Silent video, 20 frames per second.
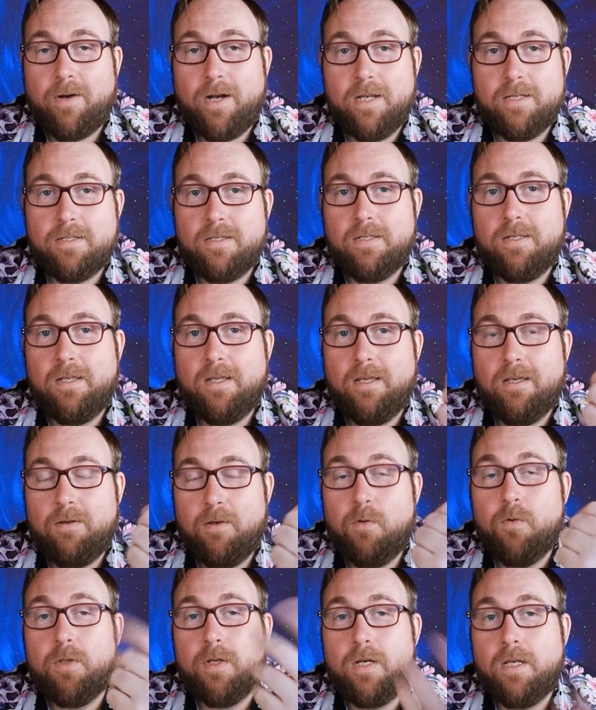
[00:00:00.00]
Right, it's the DM,
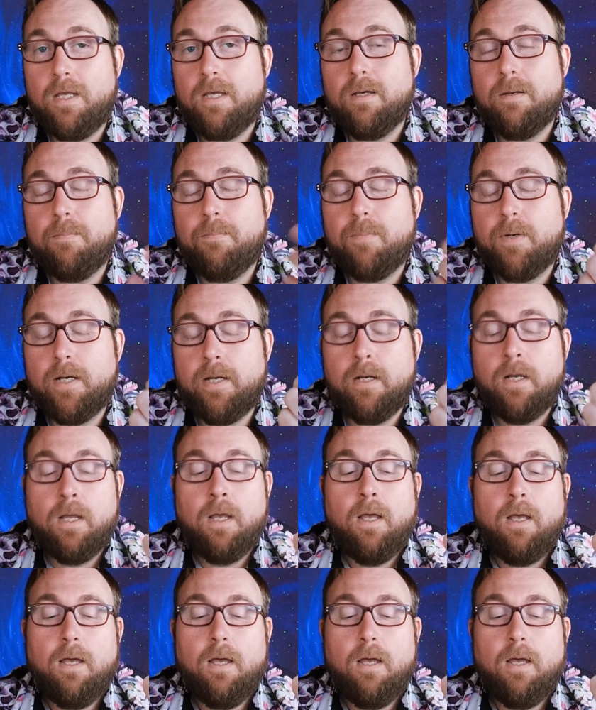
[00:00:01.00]
you and the DM, but